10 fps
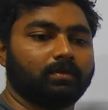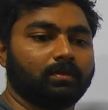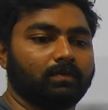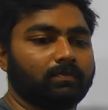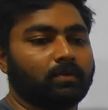
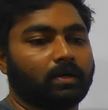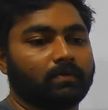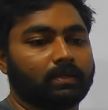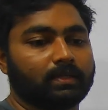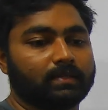if you
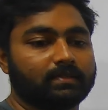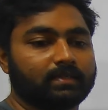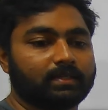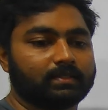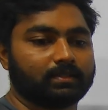have any
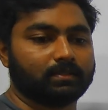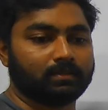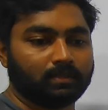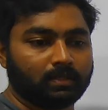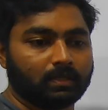
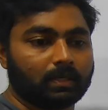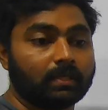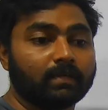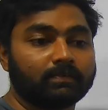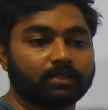hesitation, I
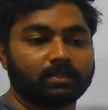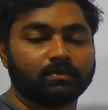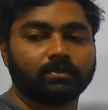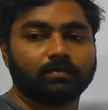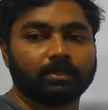have
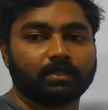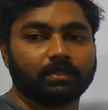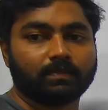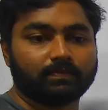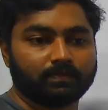shared you a
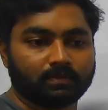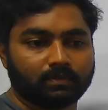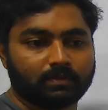PDF.